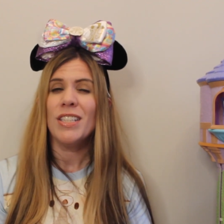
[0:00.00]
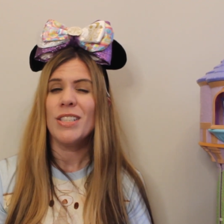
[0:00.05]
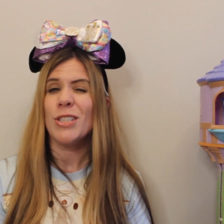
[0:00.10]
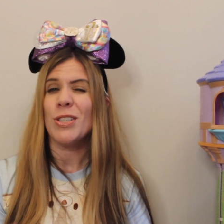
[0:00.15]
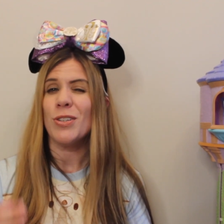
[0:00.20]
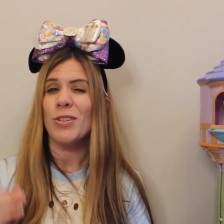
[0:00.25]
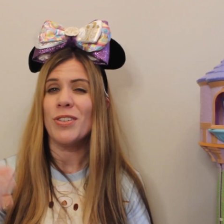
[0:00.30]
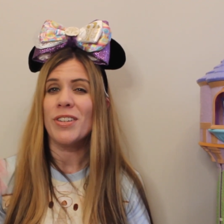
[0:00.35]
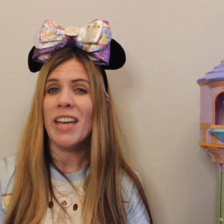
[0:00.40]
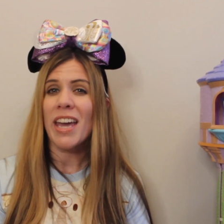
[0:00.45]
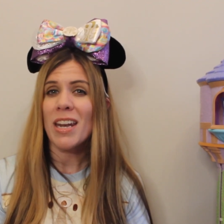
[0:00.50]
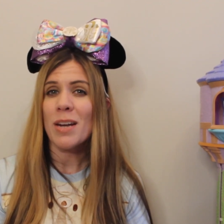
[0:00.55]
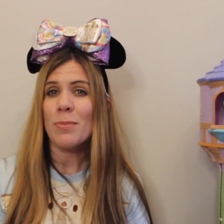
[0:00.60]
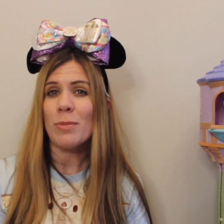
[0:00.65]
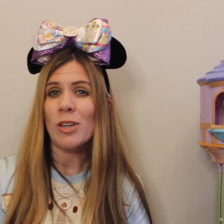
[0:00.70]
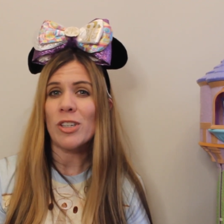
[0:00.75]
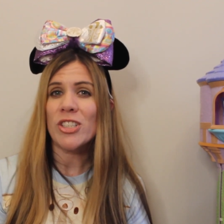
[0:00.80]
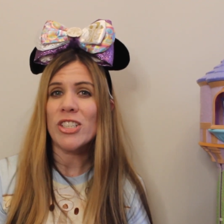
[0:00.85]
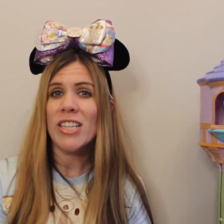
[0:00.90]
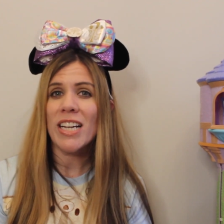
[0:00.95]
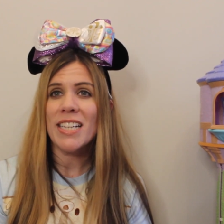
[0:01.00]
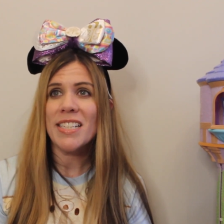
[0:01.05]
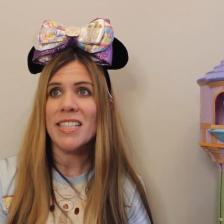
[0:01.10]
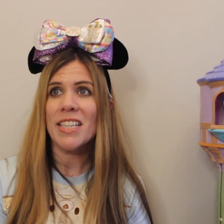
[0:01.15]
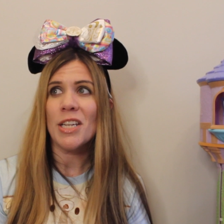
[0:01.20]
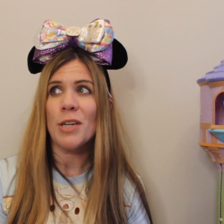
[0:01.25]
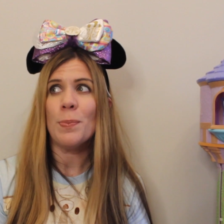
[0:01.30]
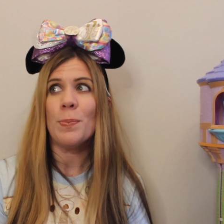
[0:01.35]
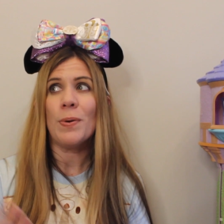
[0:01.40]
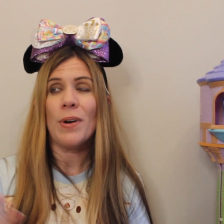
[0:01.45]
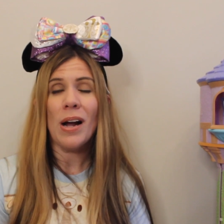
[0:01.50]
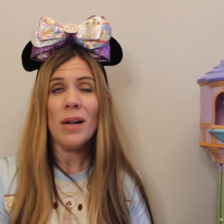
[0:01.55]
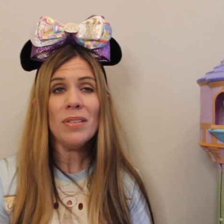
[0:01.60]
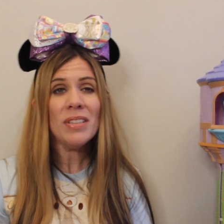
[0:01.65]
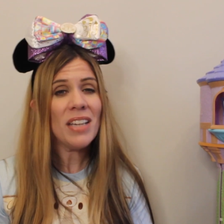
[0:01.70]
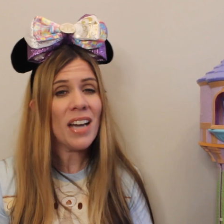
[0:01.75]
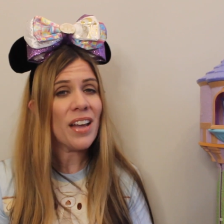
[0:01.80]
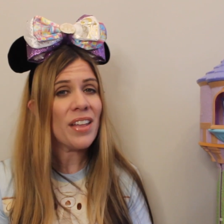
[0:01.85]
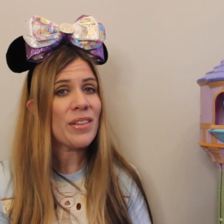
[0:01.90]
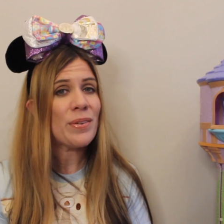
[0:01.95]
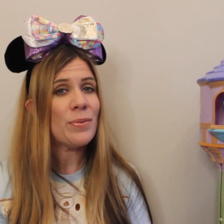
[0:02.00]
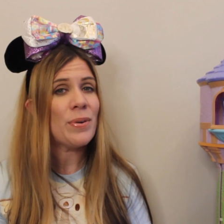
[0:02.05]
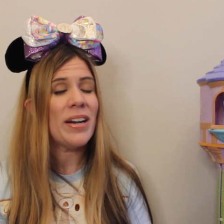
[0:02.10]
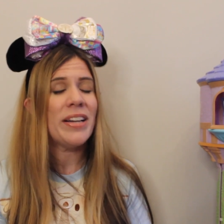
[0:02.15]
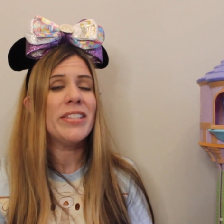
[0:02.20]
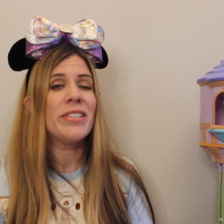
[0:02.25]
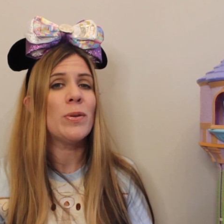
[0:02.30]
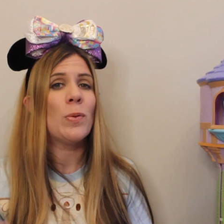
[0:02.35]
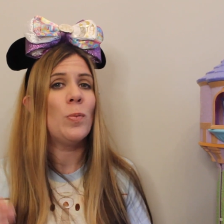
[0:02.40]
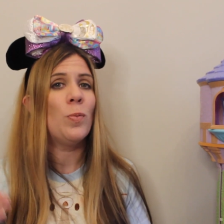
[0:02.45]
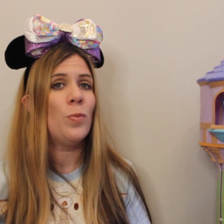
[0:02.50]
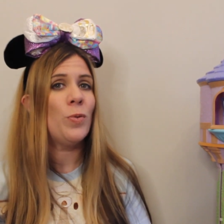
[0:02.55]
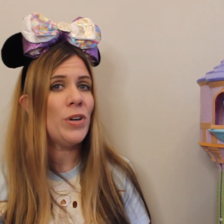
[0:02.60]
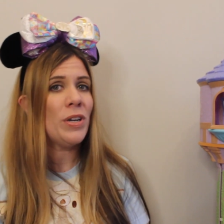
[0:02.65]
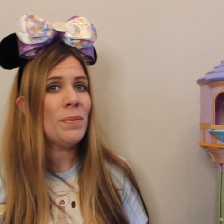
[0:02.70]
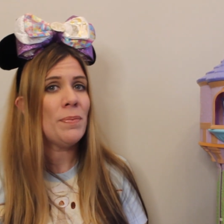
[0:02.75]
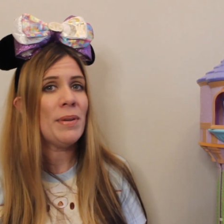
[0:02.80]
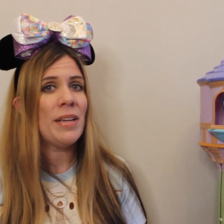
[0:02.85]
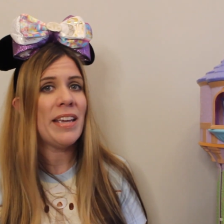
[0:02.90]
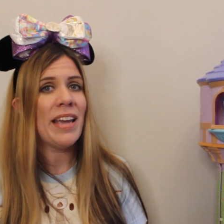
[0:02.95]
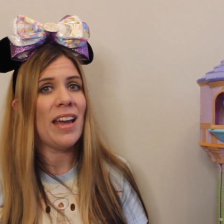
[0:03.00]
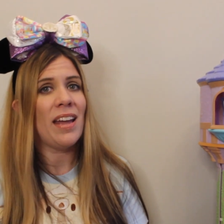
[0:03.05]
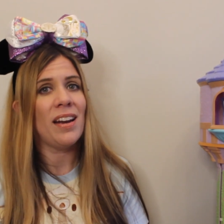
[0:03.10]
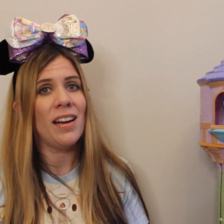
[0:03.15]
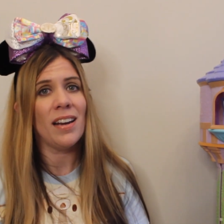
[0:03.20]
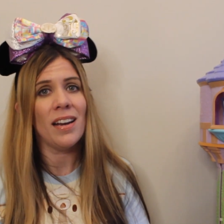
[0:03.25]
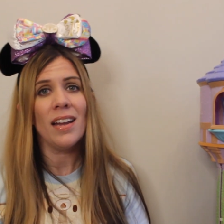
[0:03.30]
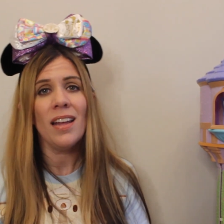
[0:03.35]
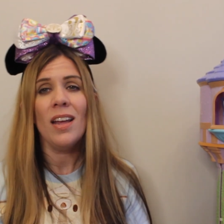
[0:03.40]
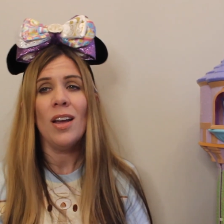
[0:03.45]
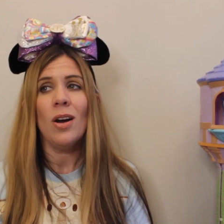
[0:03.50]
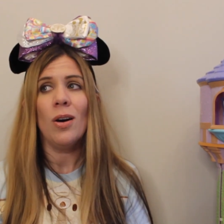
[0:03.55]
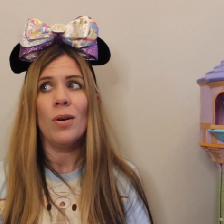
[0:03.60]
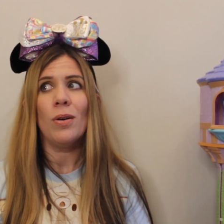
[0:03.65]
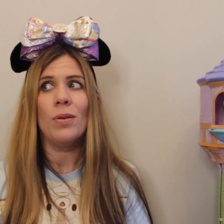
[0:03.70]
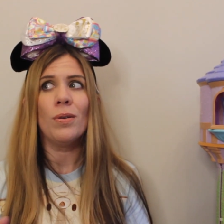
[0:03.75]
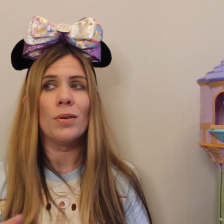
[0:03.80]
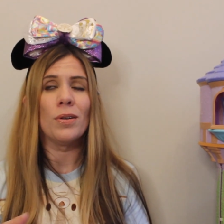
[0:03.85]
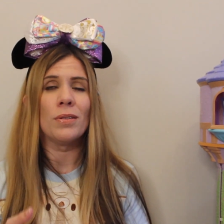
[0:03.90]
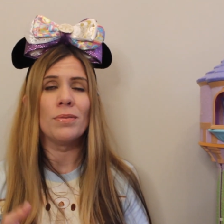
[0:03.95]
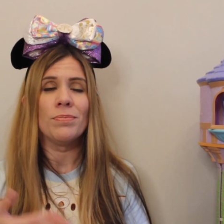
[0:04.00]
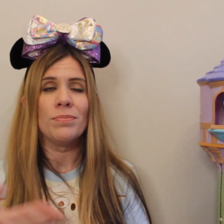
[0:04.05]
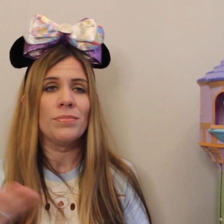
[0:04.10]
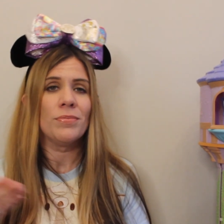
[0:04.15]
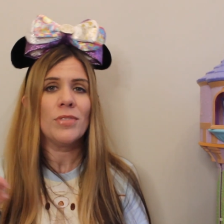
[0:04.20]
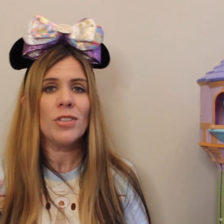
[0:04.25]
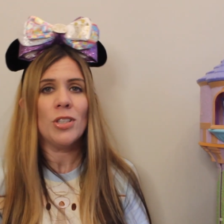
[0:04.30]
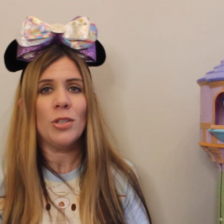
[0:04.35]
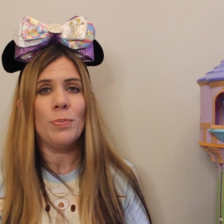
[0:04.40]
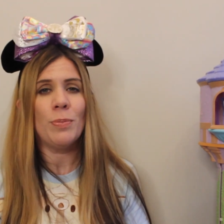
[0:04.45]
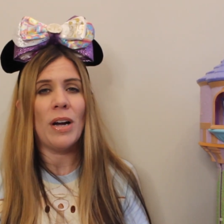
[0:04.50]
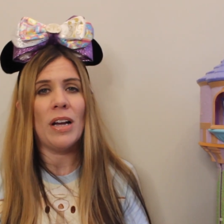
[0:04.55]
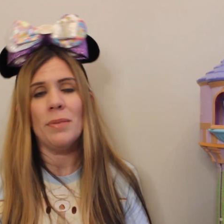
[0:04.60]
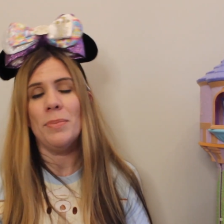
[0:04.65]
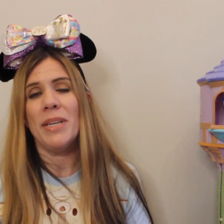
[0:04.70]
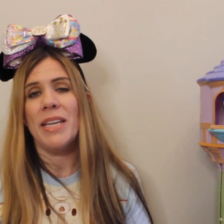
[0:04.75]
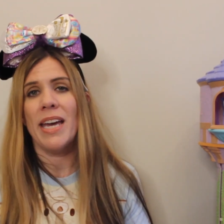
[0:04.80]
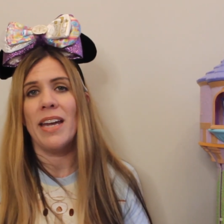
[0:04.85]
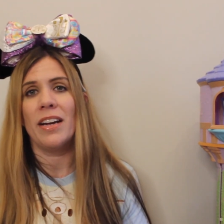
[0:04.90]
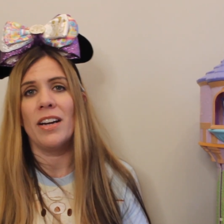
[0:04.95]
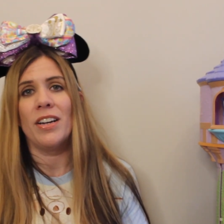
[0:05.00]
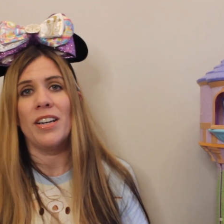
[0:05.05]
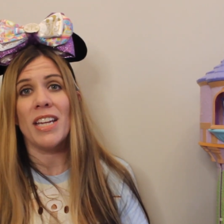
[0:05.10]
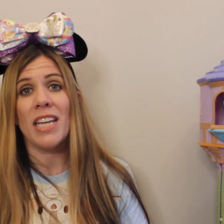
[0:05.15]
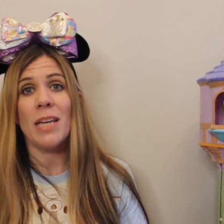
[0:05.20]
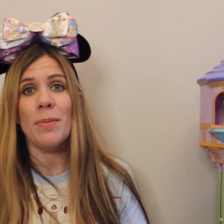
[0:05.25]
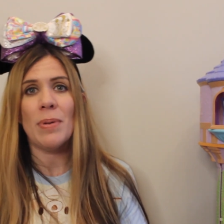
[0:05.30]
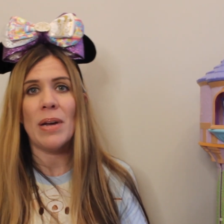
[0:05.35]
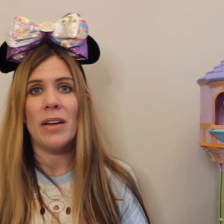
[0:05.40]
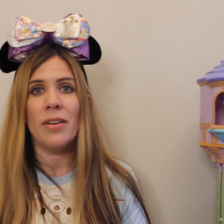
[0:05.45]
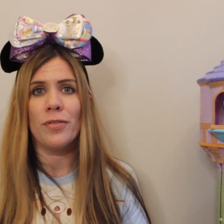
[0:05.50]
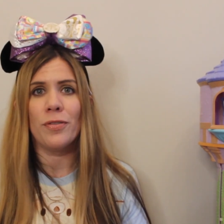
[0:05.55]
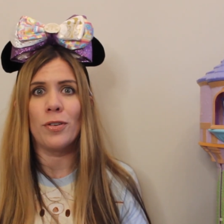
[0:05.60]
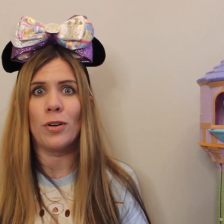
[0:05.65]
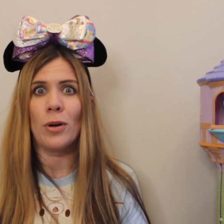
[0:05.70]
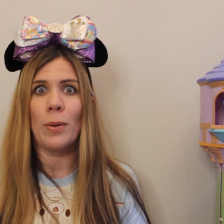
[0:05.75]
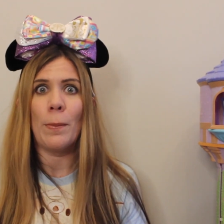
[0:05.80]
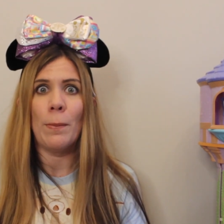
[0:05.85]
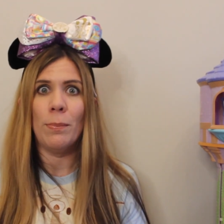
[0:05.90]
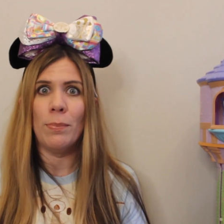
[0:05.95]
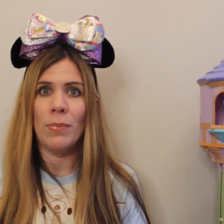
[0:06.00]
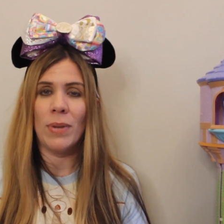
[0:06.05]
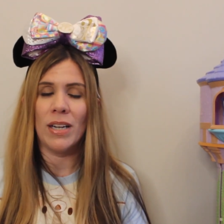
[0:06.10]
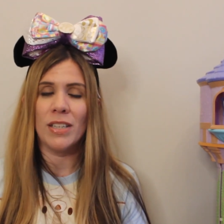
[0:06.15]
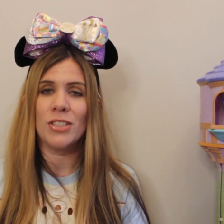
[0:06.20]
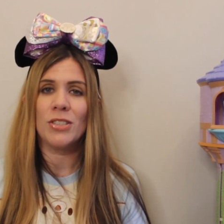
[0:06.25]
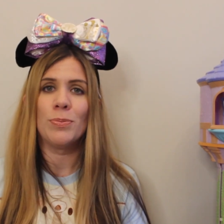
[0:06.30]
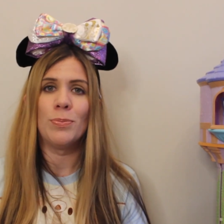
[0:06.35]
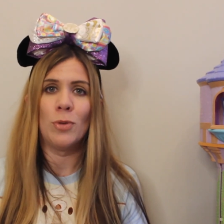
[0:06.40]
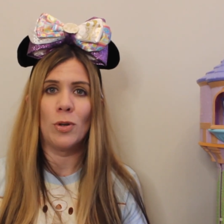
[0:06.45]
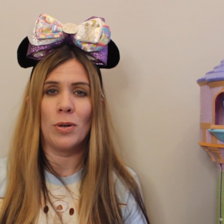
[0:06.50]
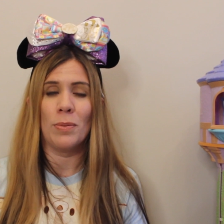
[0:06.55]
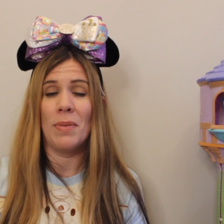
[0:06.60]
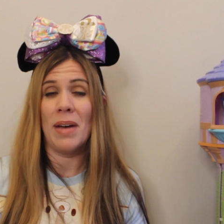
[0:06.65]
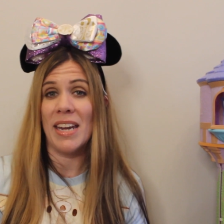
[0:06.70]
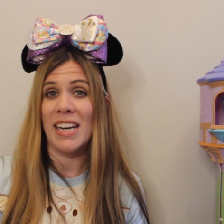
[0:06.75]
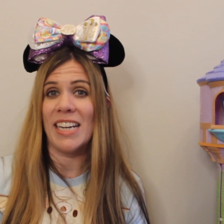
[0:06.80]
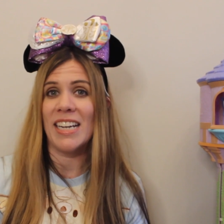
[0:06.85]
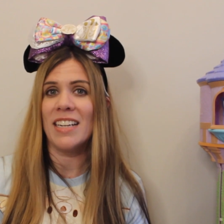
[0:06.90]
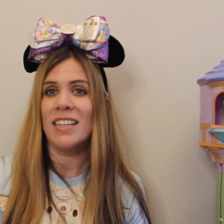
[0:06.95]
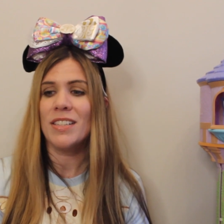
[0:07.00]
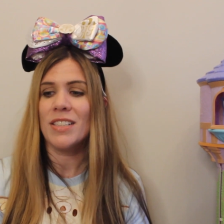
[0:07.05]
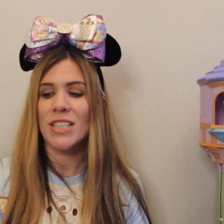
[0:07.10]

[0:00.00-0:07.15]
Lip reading: So you're getting merchandise that you probably otherwise wouldn't be getting, or you'd probably be getting on eBay for much more money.